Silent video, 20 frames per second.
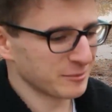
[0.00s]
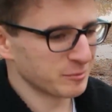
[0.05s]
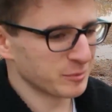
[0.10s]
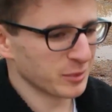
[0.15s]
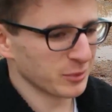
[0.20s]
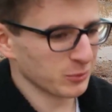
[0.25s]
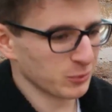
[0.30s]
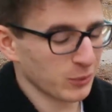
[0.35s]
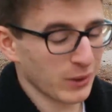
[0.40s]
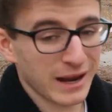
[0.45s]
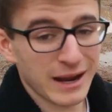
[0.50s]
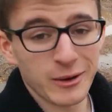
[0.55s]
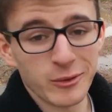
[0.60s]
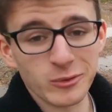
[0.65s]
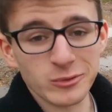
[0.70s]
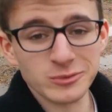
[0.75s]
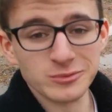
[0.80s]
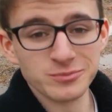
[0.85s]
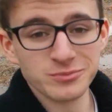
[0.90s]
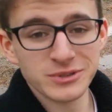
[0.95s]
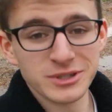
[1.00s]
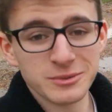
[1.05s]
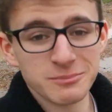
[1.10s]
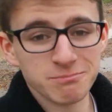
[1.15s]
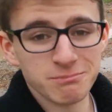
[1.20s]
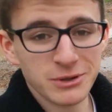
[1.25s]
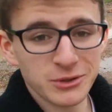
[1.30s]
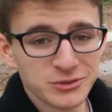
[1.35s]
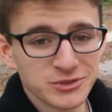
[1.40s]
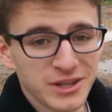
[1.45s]
but wow,
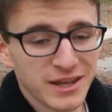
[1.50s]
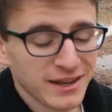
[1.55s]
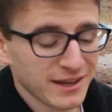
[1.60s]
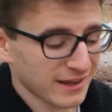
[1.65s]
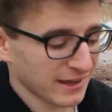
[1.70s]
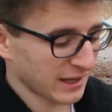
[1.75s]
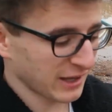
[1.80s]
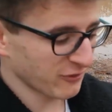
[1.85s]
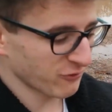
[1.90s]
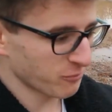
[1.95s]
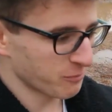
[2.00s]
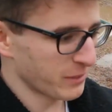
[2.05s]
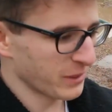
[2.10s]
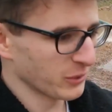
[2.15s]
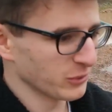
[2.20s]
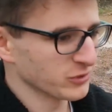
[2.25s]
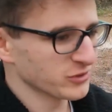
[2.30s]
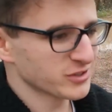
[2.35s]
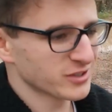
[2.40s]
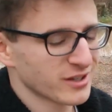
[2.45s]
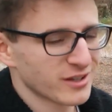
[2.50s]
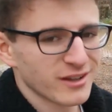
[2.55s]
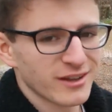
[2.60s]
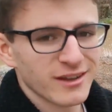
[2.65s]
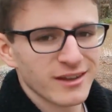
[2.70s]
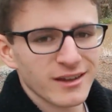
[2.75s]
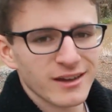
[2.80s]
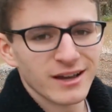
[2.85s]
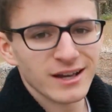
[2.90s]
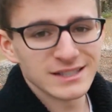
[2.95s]
Milltek have built
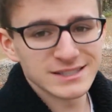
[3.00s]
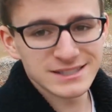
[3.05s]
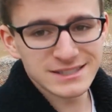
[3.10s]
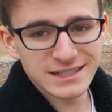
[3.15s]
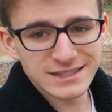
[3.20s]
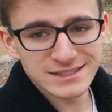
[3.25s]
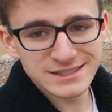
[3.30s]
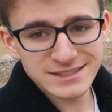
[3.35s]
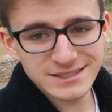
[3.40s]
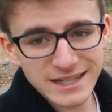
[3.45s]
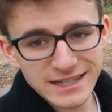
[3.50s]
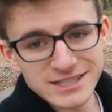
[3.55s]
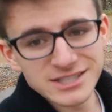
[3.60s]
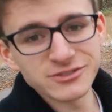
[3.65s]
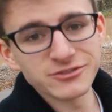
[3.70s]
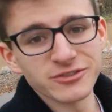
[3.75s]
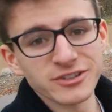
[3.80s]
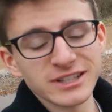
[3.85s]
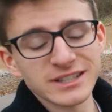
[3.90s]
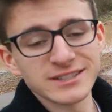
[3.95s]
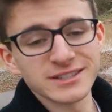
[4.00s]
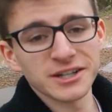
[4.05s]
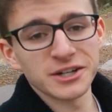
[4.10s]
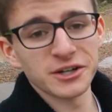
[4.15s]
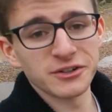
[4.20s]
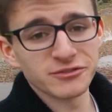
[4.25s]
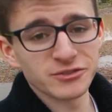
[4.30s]
a sensation for this car.